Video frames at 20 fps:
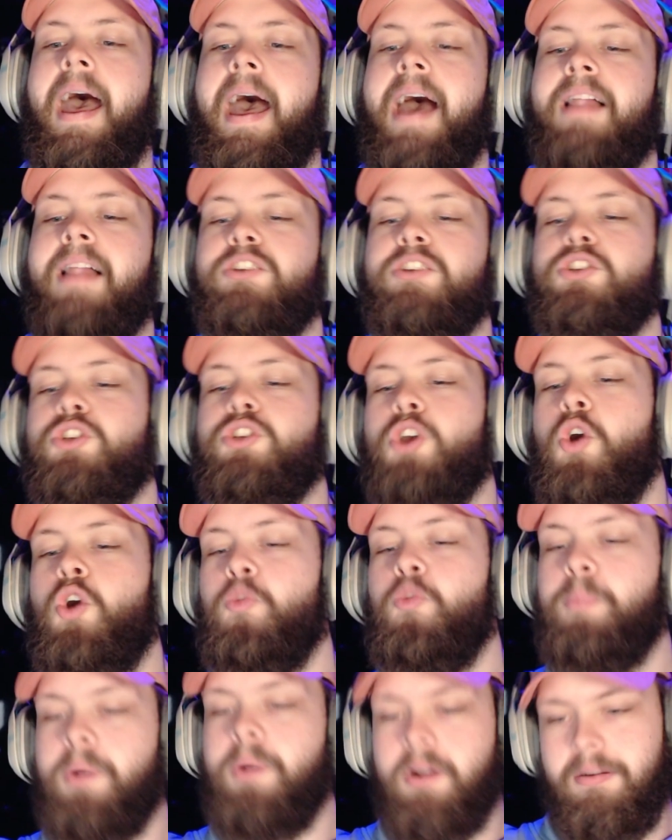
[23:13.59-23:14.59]
Alice
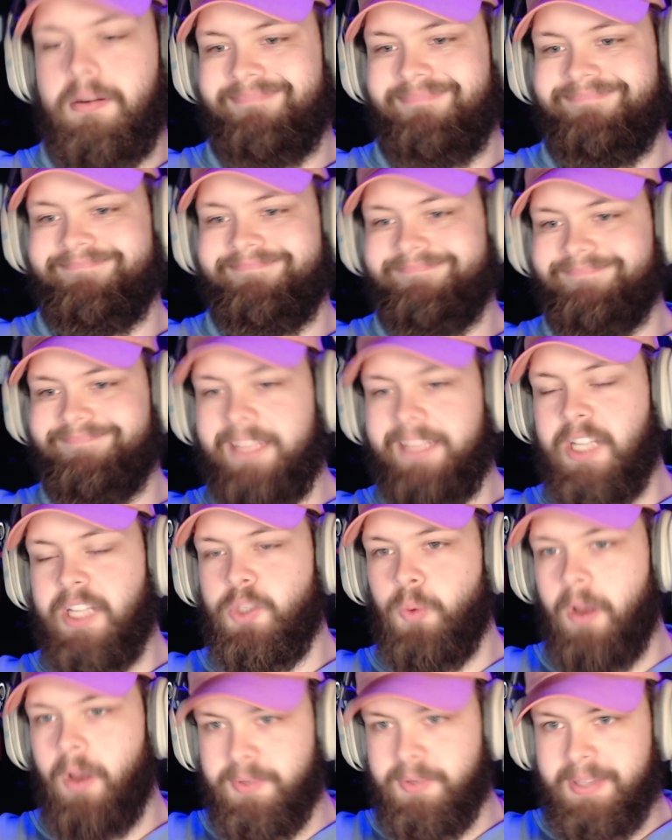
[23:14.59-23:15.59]
Cooper.
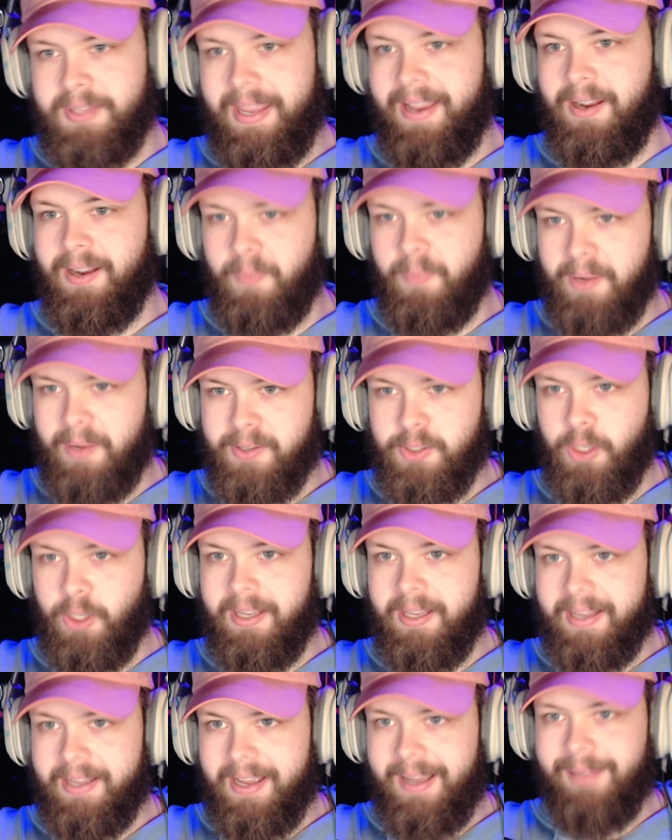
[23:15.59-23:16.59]
That's who I was thinking of when I saw
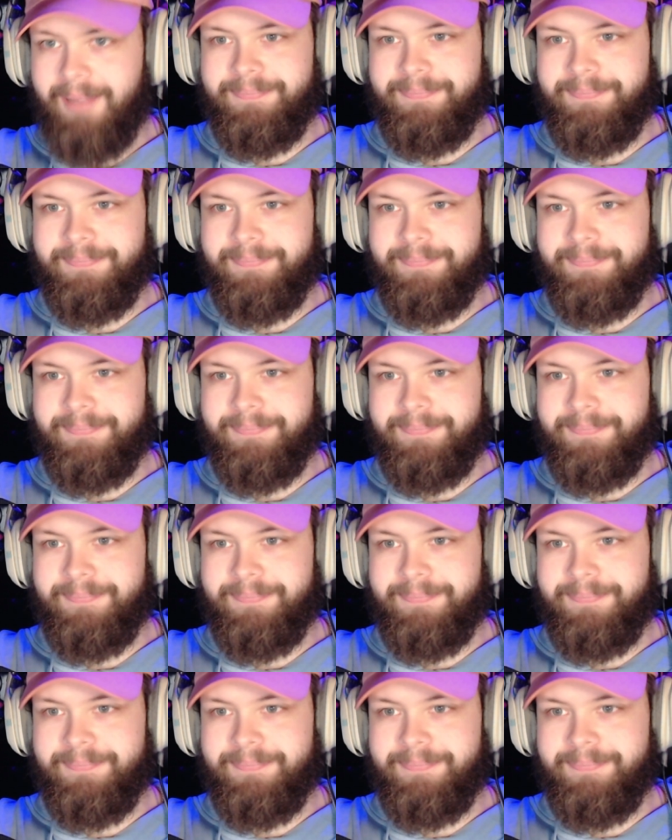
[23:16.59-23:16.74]
that guy.